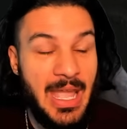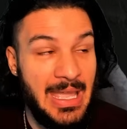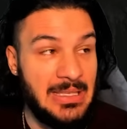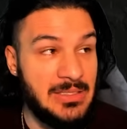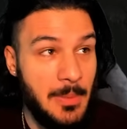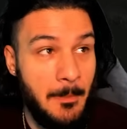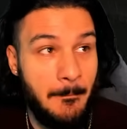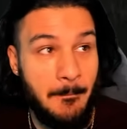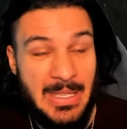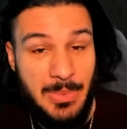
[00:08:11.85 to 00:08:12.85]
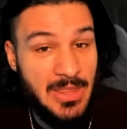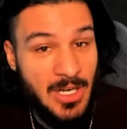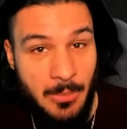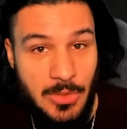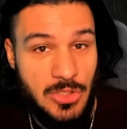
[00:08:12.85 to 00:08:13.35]
And maybe the
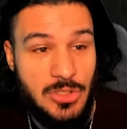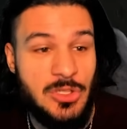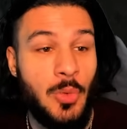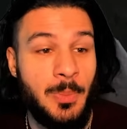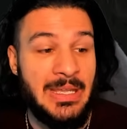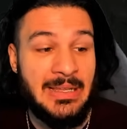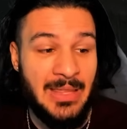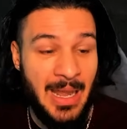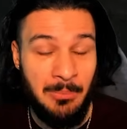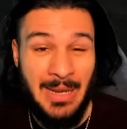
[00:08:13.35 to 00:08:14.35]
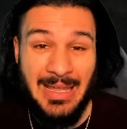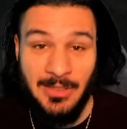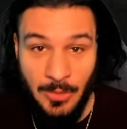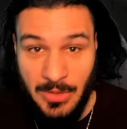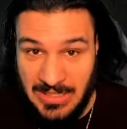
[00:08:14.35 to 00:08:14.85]
numbers are so big that I'm not
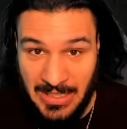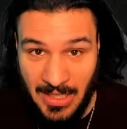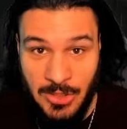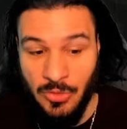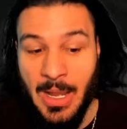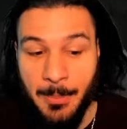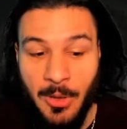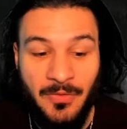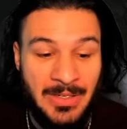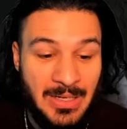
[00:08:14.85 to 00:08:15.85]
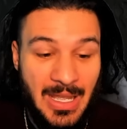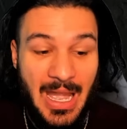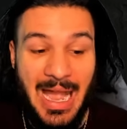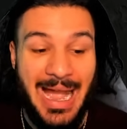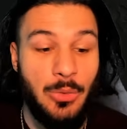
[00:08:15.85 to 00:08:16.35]
noticing a drop off in
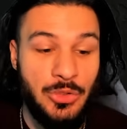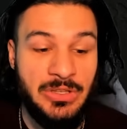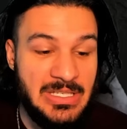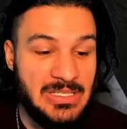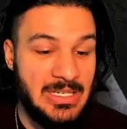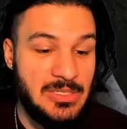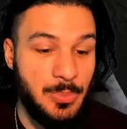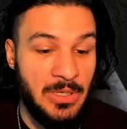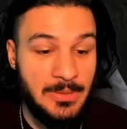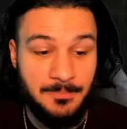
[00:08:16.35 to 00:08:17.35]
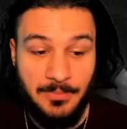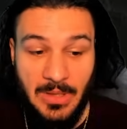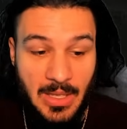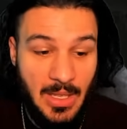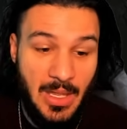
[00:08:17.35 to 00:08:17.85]
how good this is, but
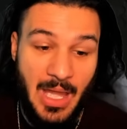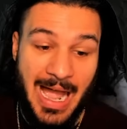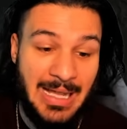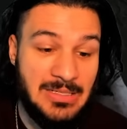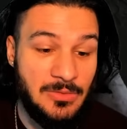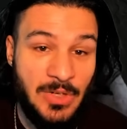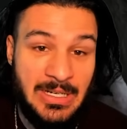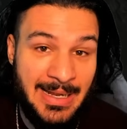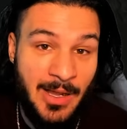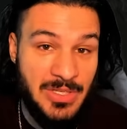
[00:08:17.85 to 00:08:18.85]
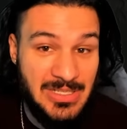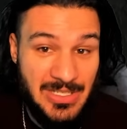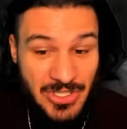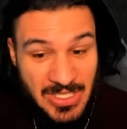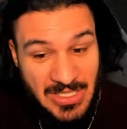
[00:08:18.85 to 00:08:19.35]
as of right now, this
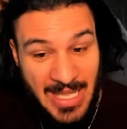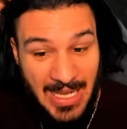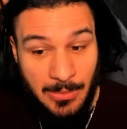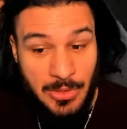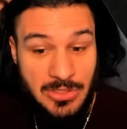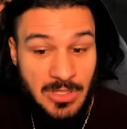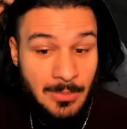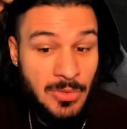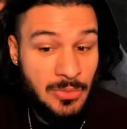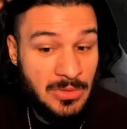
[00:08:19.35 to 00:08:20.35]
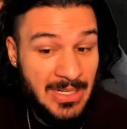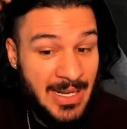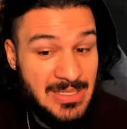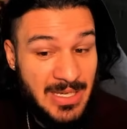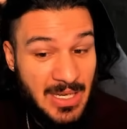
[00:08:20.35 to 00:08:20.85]
is just stackable to the moon.
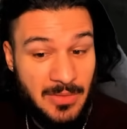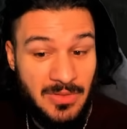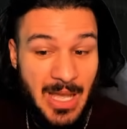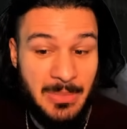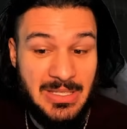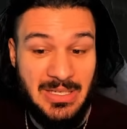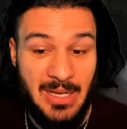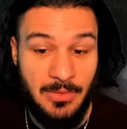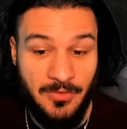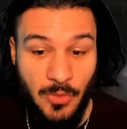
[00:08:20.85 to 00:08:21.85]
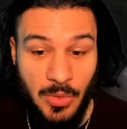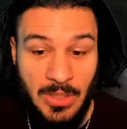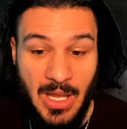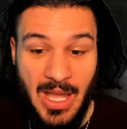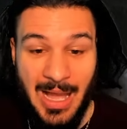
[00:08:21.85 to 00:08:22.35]
And as I kind of commented on
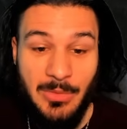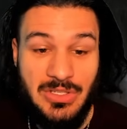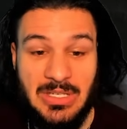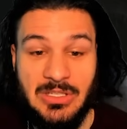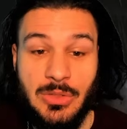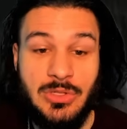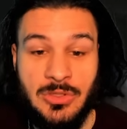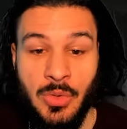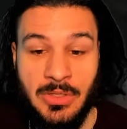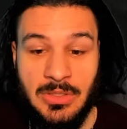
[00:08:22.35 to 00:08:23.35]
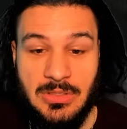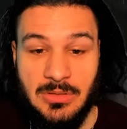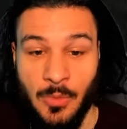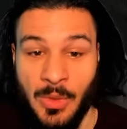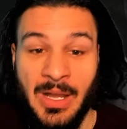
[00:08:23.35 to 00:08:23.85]
before, I'm using 2
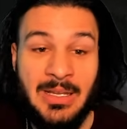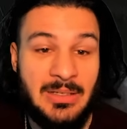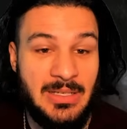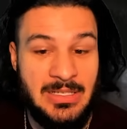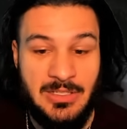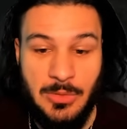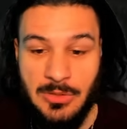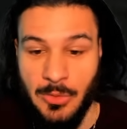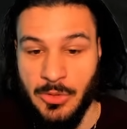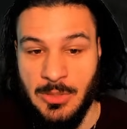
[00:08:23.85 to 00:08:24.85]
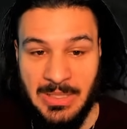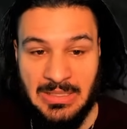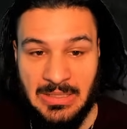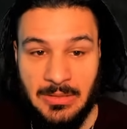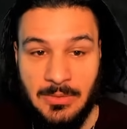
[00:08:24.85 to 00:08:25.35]
swords. Why is 2 swords a
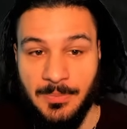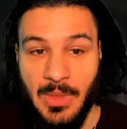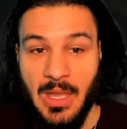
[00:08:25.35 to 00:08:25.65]
big deal?